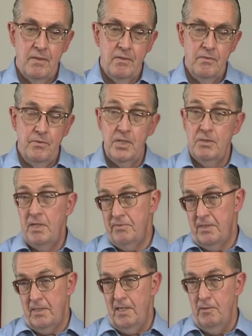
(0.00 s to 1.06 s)

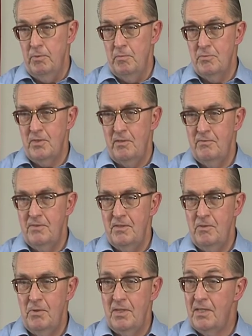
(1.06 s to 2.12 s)
photographic albums of
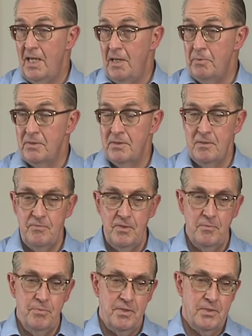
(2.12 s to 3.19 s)
what had happened in the
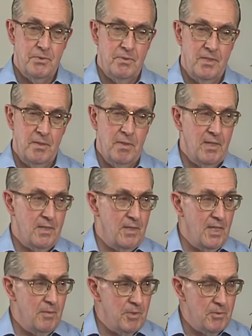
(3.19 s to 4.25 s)
Philippines when the American
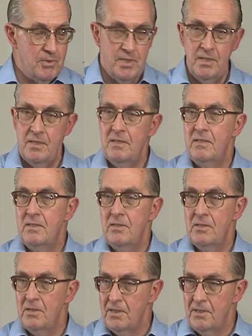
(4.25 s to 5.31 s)
army was there
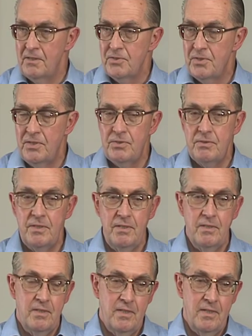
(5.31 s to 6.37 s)
early in the century
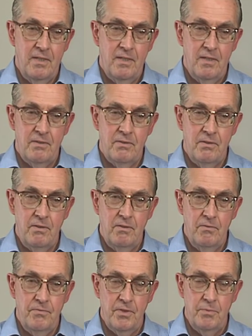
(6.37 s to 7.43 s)
and the
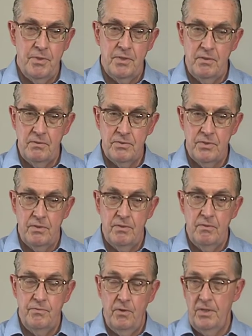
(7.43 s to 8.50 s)
Filipinos
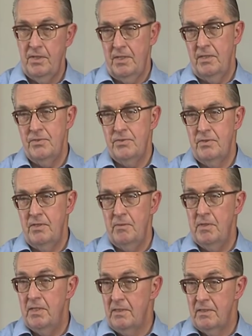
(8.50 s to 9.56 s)
fought against the
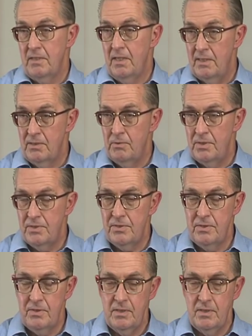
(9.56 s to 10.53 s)
American conquest.